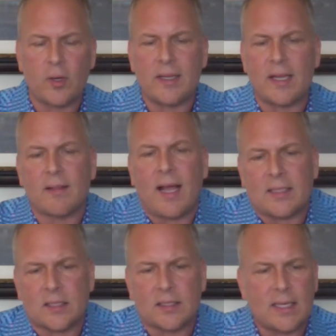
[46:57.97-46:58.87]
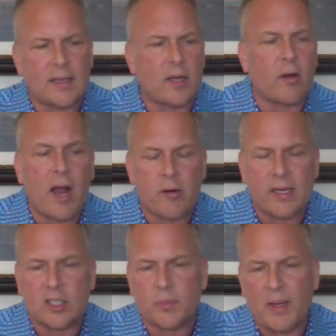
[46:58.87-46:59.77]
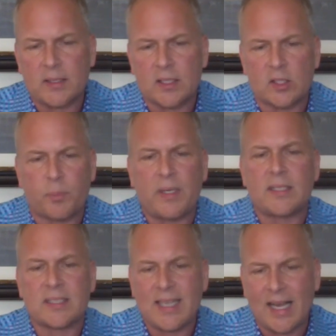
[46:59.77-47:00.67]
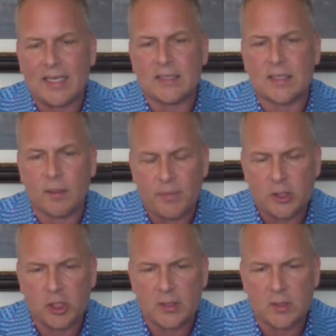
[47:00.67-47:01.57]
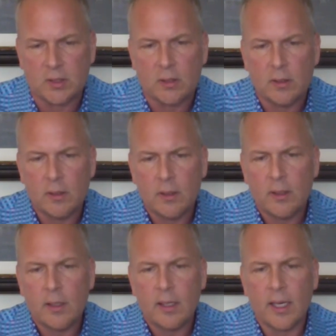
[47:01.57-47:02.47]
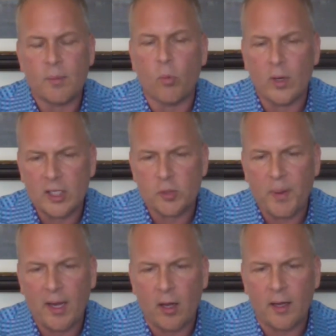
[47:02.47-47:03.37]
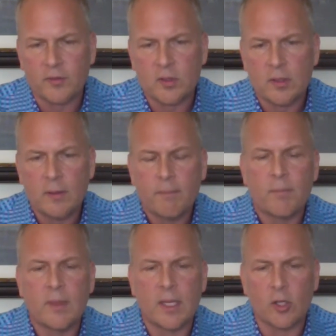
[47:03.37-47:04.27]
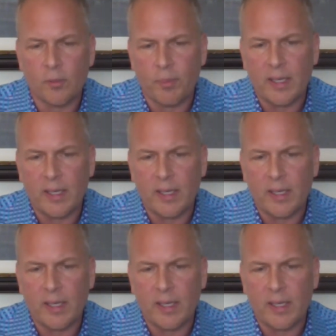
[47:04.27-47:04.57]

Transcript: And then, lastly, there are expenses besides commissions and mortgage payoffs that you'd